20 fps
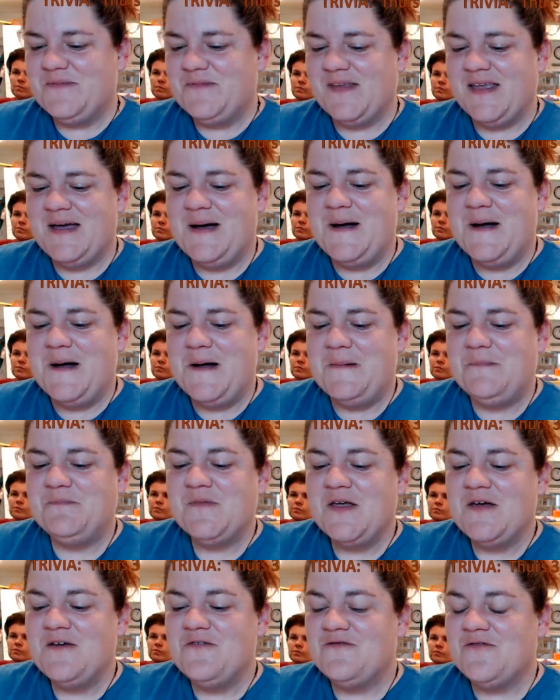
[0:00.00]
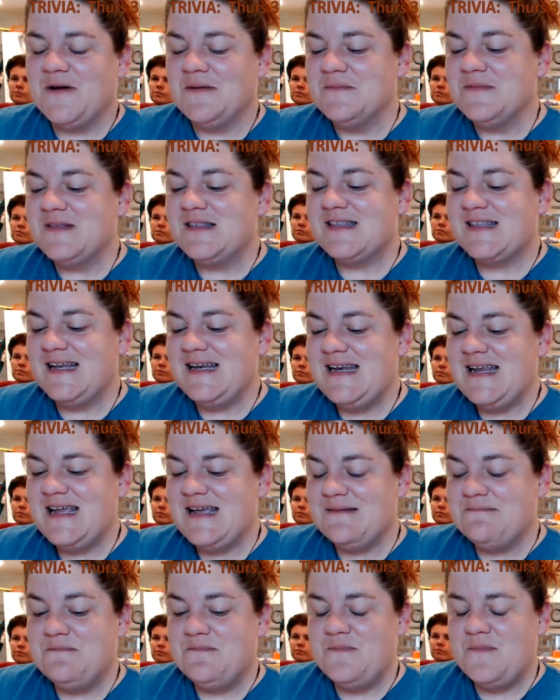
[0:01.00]
Um, from
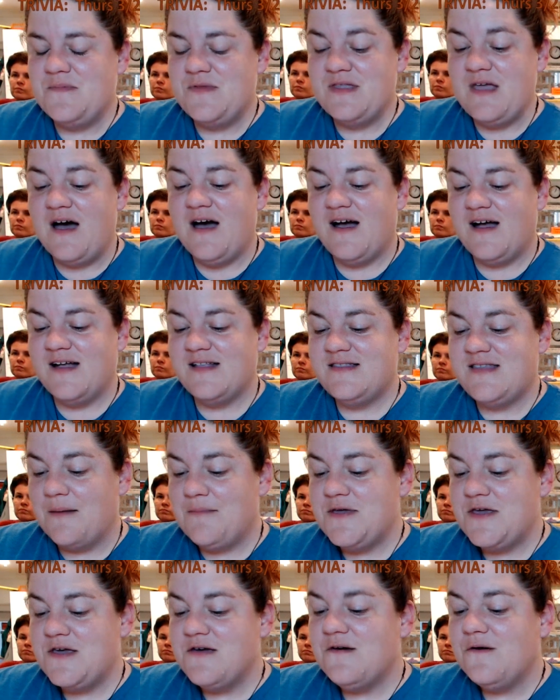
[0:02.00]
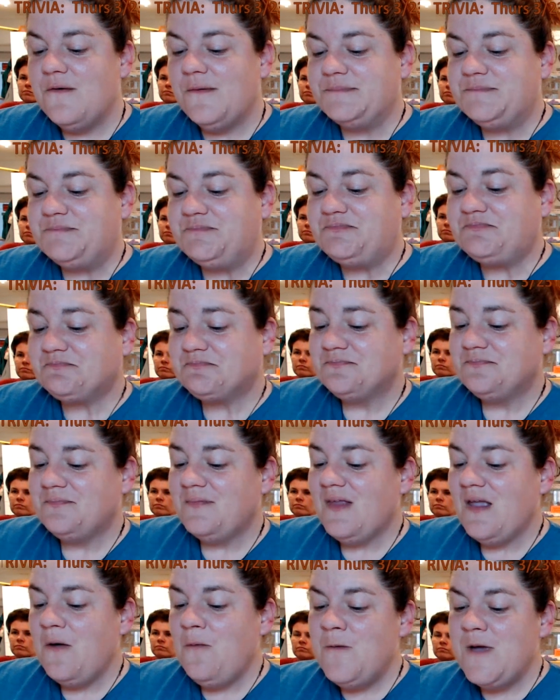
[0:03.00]
Cindy uh, W,
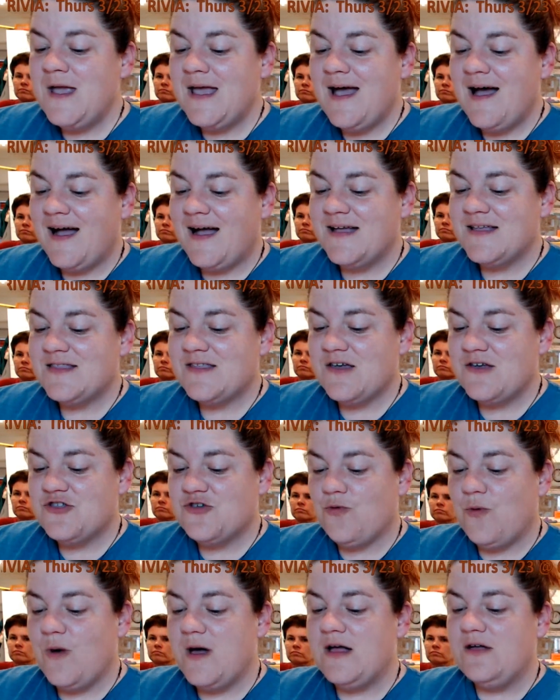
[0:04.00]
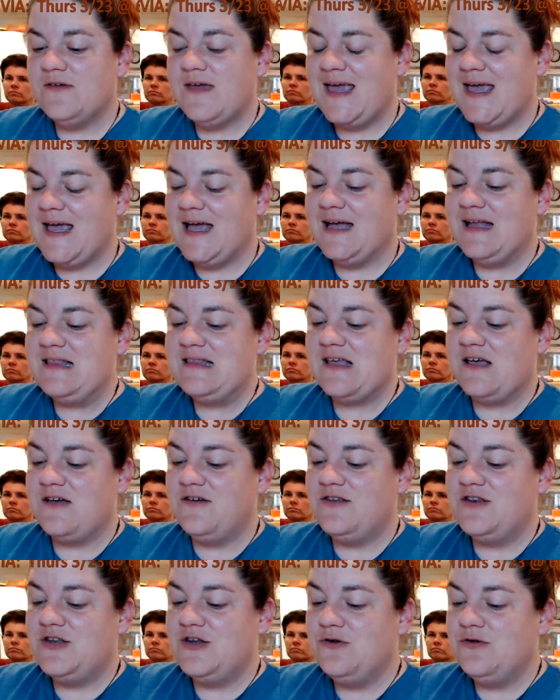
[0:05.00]
we got 12 cans of
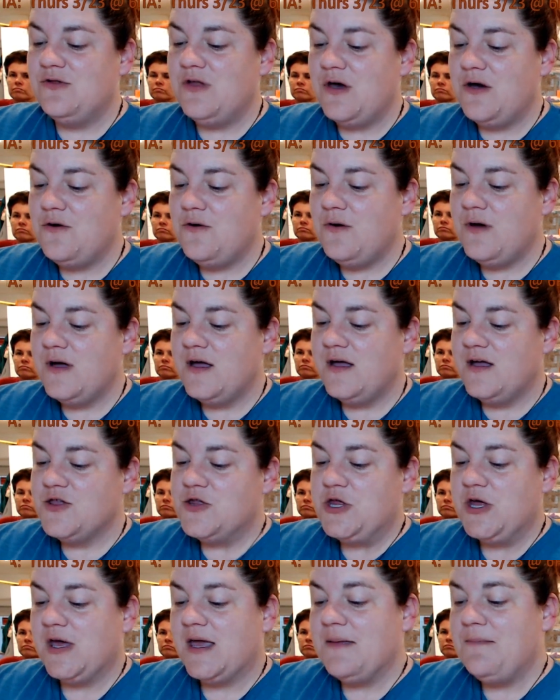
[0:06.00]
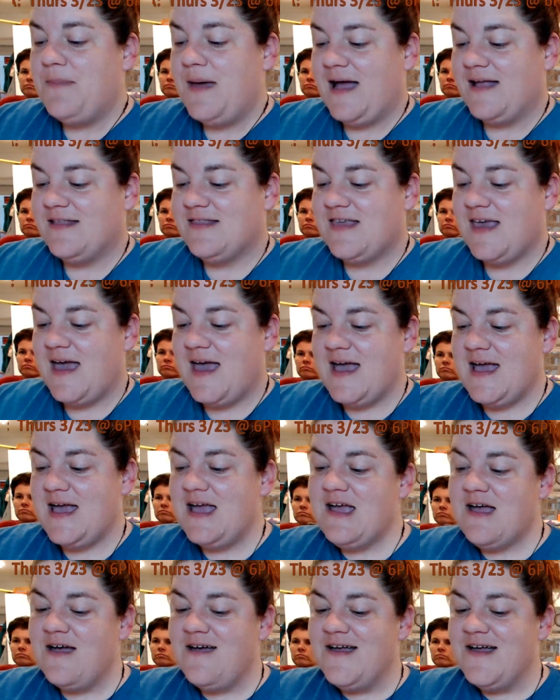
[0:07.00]
Nulo chicken
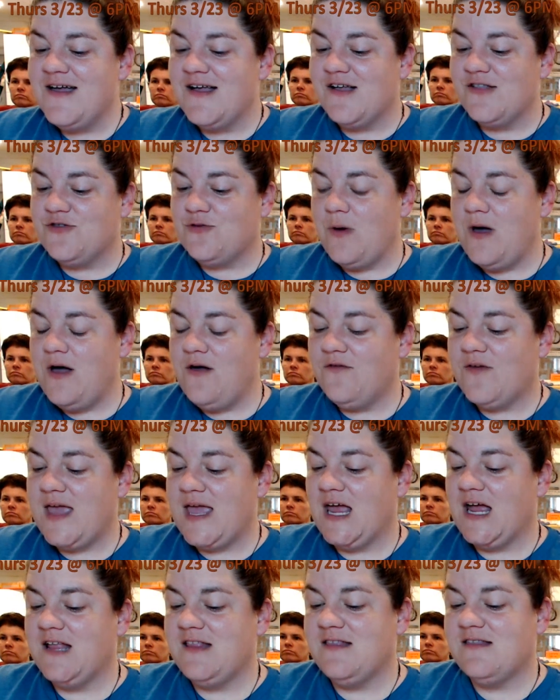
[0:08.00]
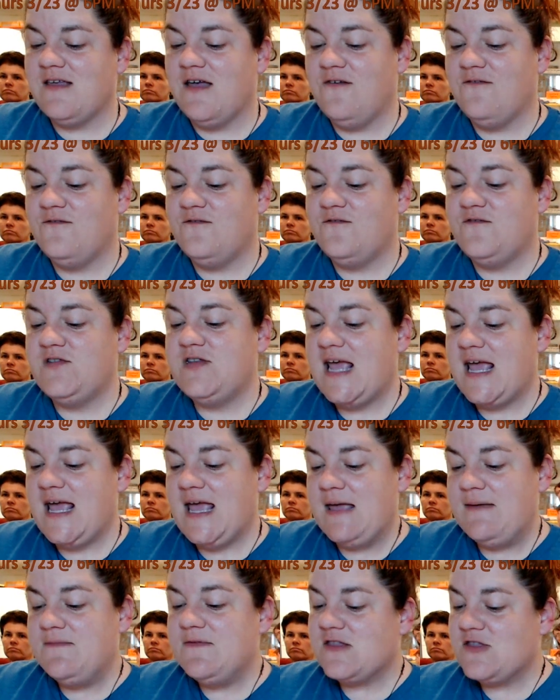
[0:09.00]
pate, 12 cans of
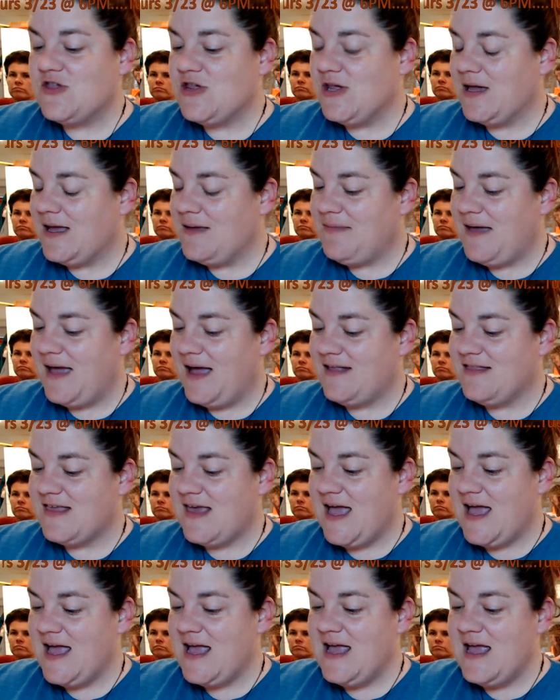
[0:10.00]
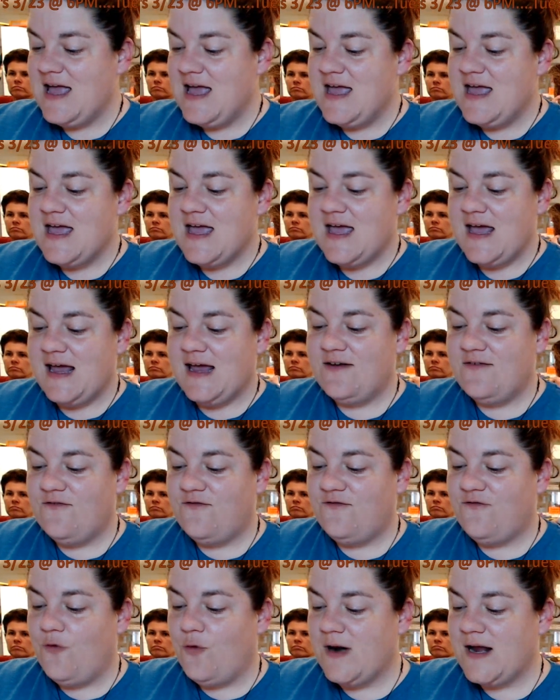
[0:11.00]
Dave's chicken pate, and
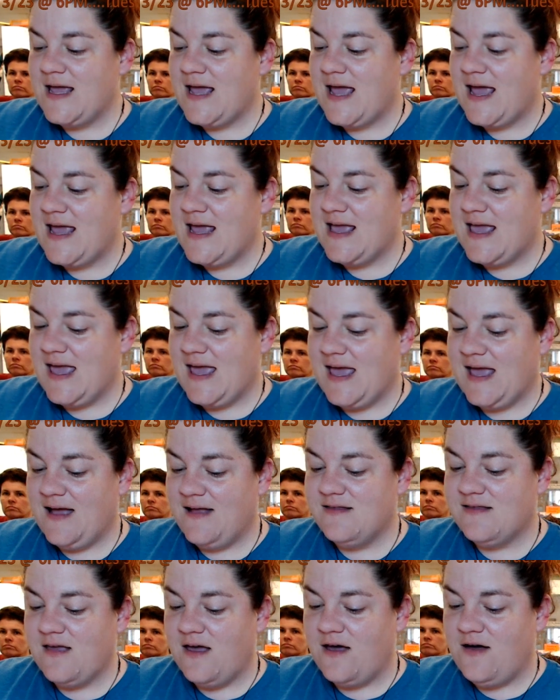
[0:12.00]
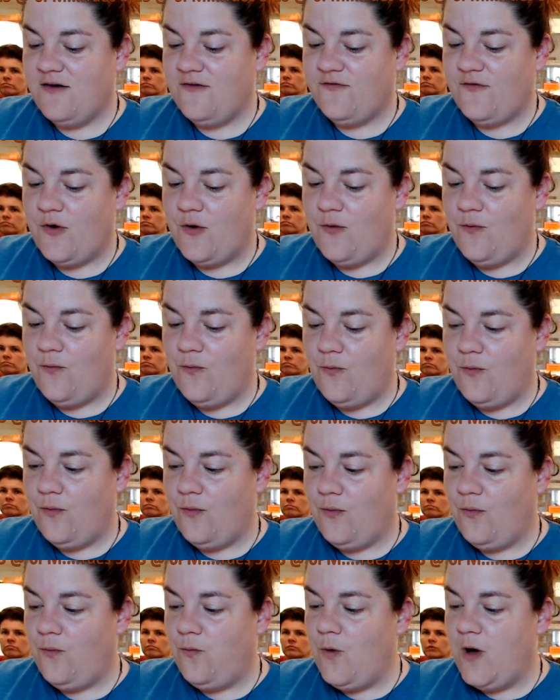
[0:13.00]
48 cans of
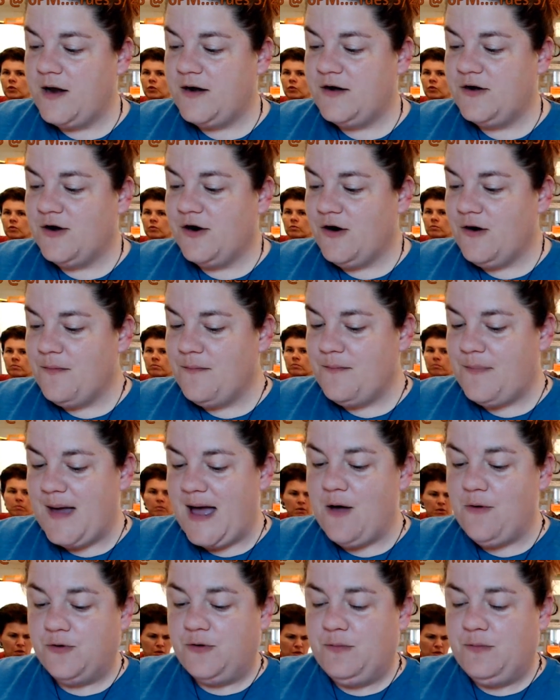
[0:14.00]
Wonder Bound